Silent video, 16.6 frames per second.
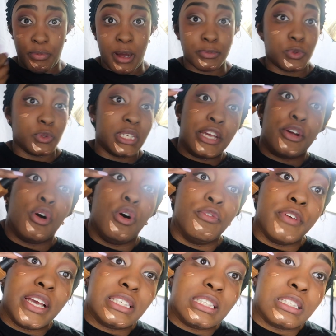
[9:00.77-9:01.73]
pumps will take your
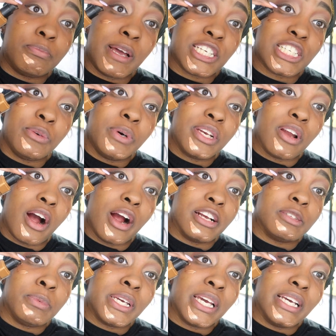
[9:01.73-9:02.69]
whole face, especially with
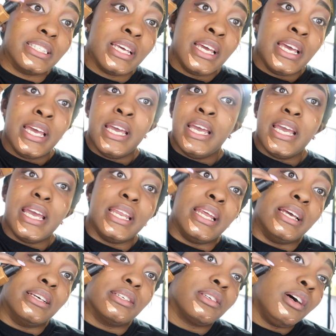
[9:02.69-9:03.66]
NARS, because it
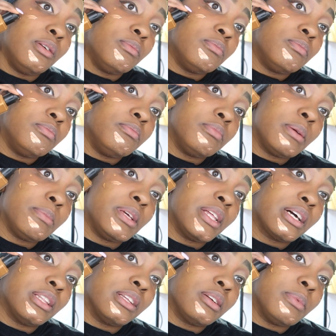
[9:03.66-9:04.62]
is, oh, maybe
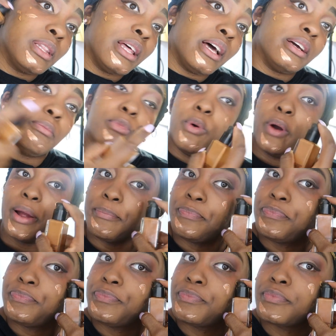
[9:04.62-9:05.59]
like a little bit more.
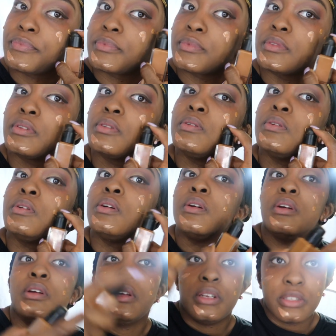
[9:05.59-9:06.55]

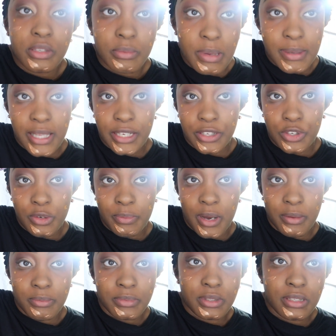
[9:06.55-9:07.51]
So maybe like 2
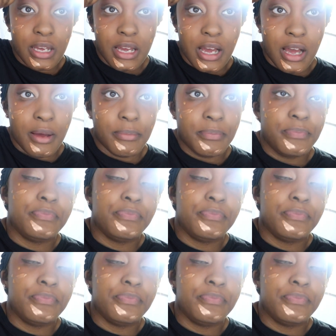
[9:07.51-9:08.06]
pumps. Yeah.